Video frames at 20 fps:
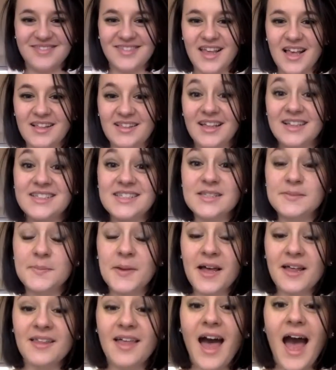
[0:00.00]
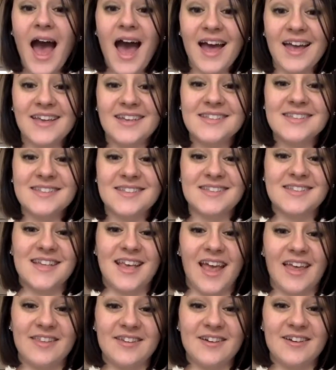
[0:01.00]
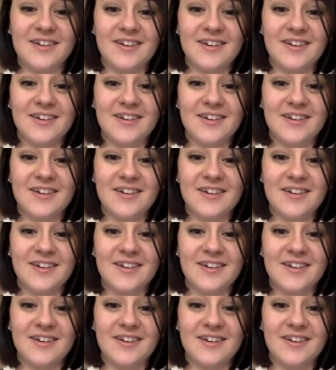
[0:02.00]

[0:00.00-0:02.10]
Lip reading: Let's spell ice together.